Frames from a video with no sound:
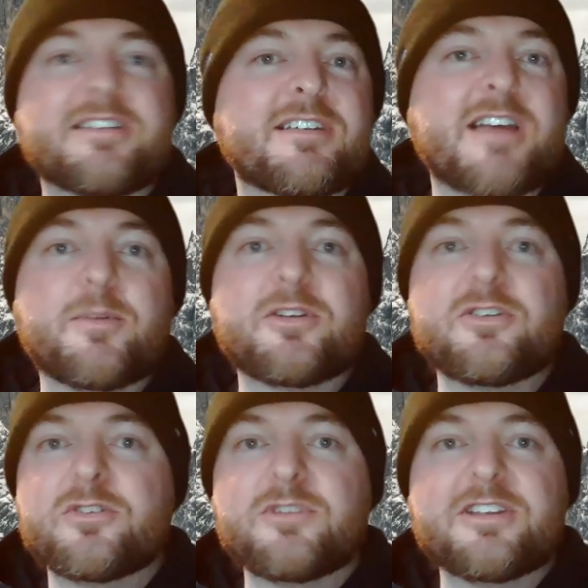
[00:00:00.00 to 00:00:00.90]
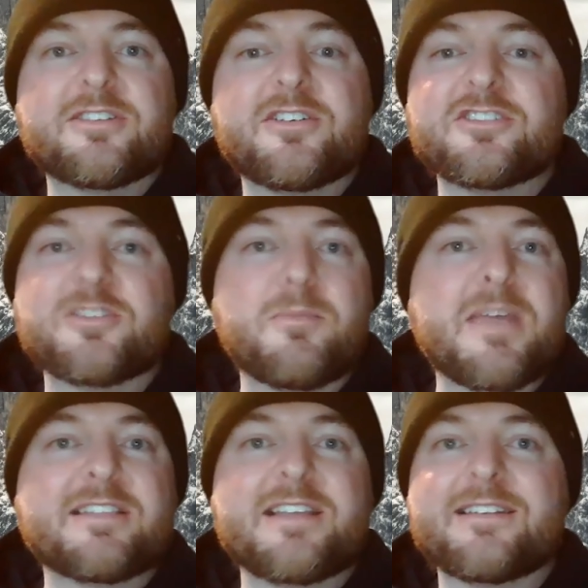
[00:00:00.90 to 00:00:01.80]
It's the time to do the research, to
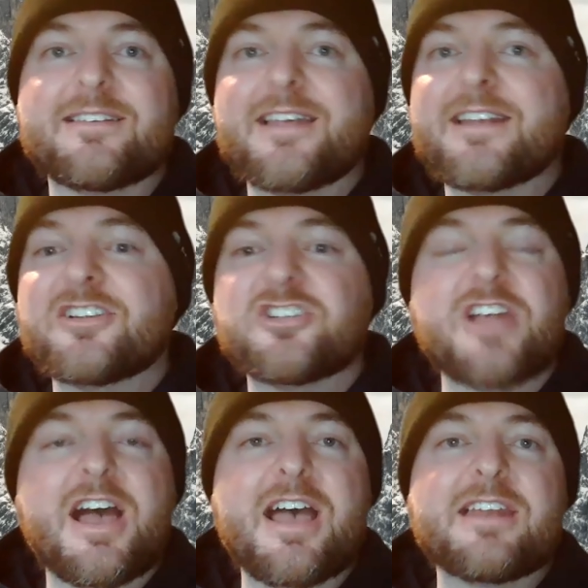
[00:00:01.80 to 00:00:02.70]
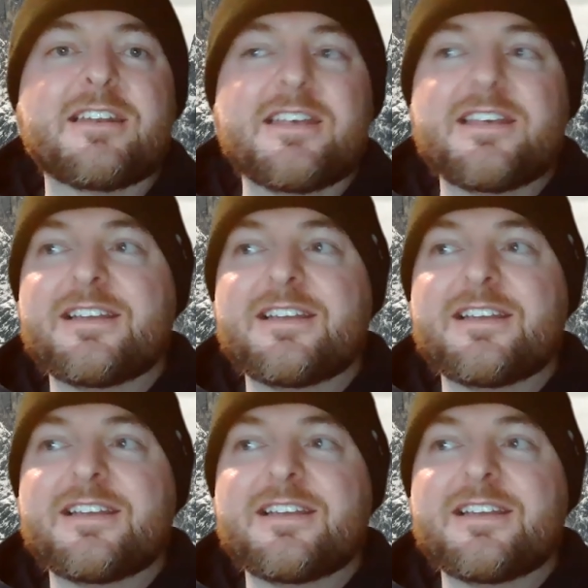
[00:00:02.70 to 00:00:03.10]
make that setting shine.